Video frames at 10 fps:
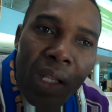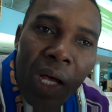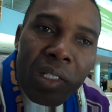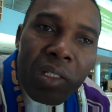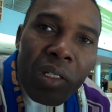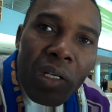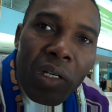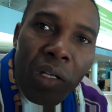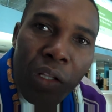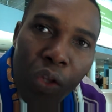that,
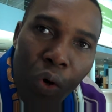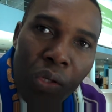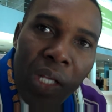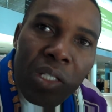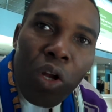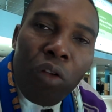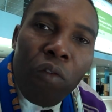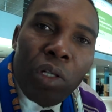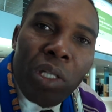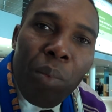though there's a lot
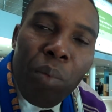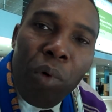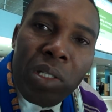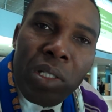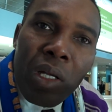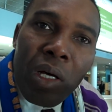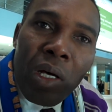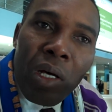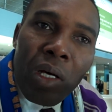of water, people are still